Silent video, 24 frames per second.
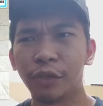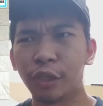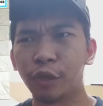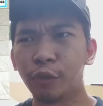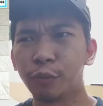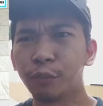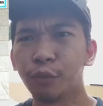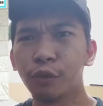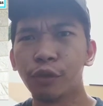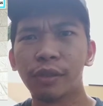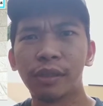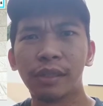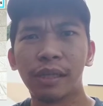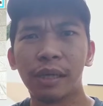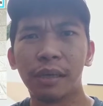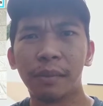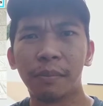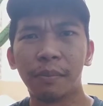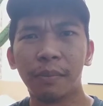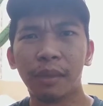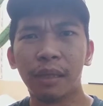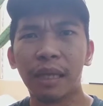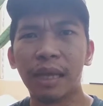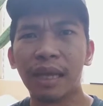try to put
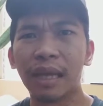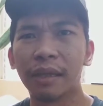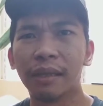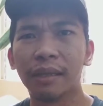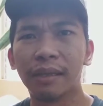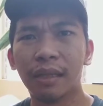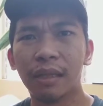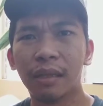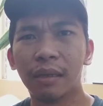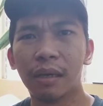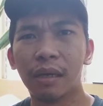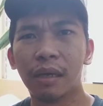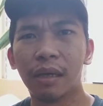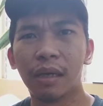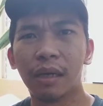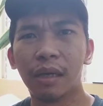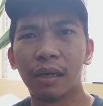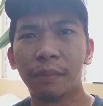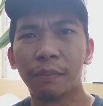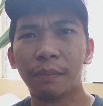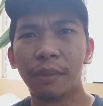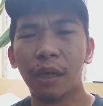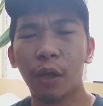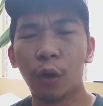some link
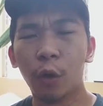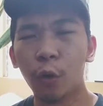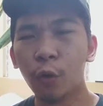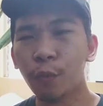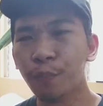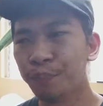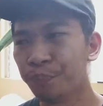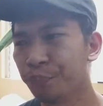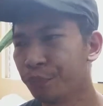below.